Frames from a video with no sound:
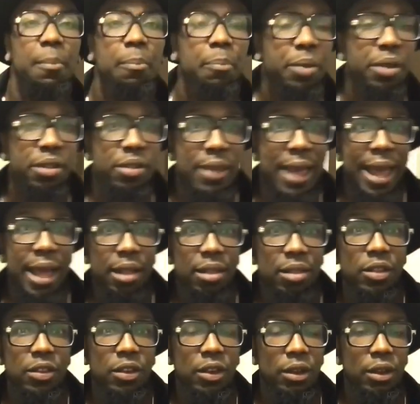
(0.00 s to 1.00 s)
I'm
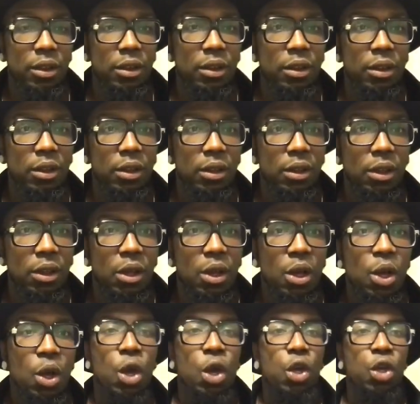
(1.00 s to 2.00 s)
possessed.
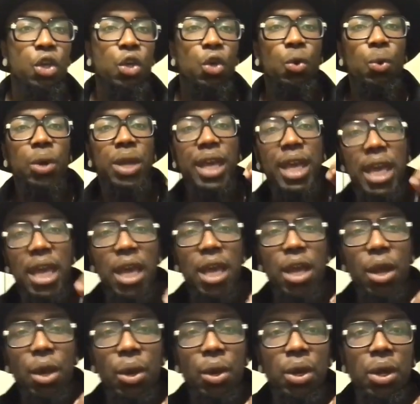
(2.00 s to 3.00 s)
You
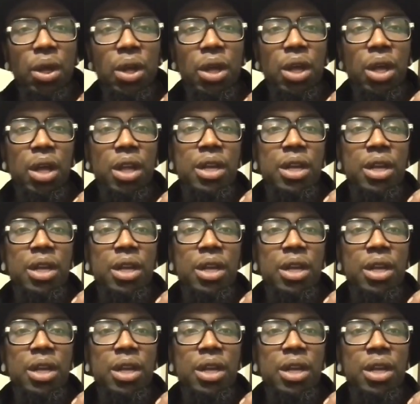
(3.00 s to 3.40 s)
hear